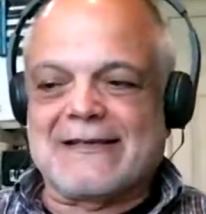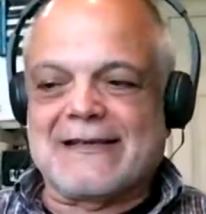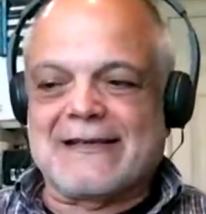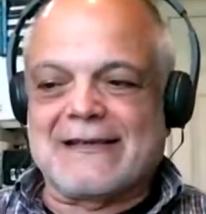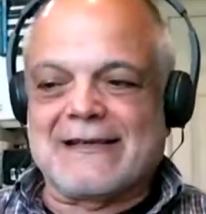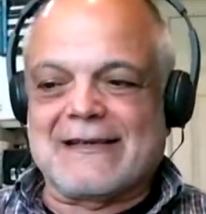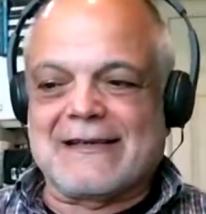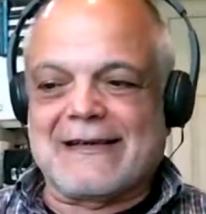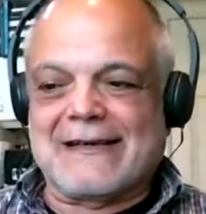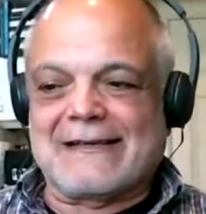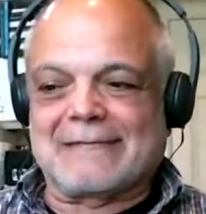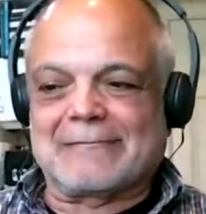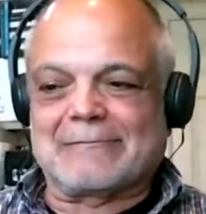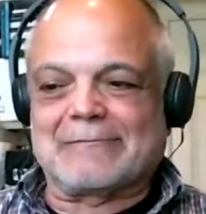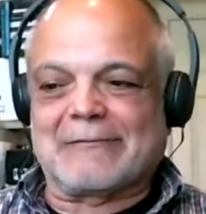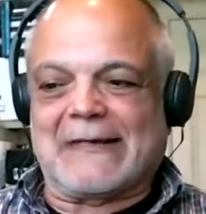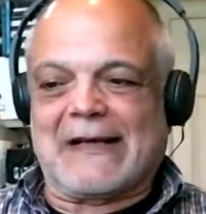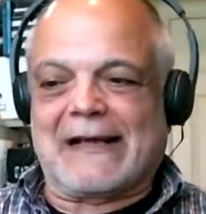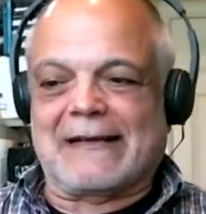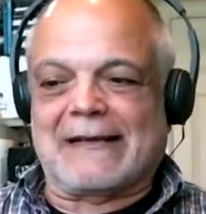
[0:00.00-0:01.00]
the
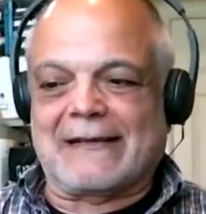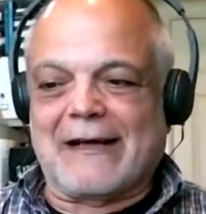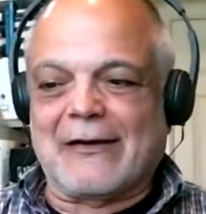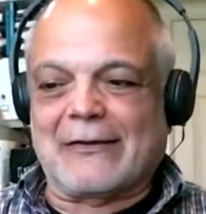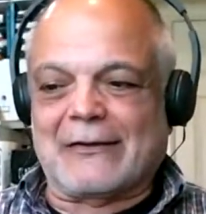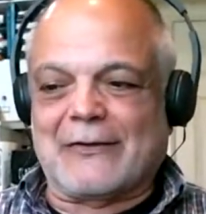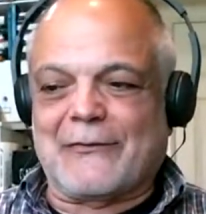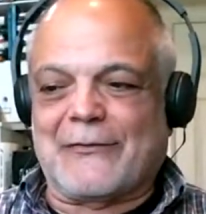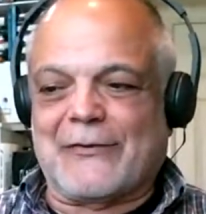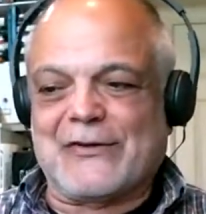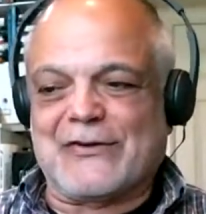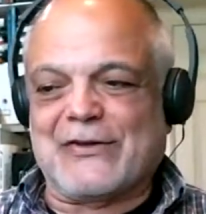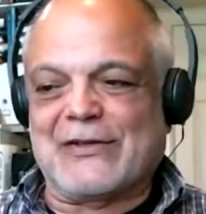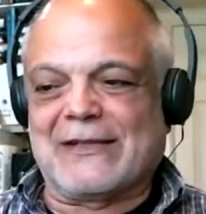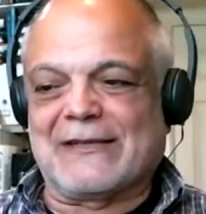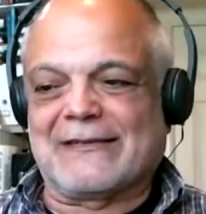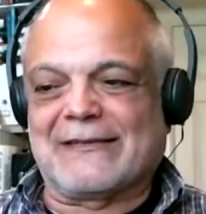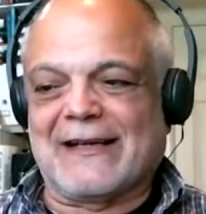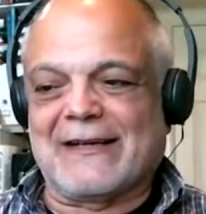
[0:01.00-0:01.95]
artificial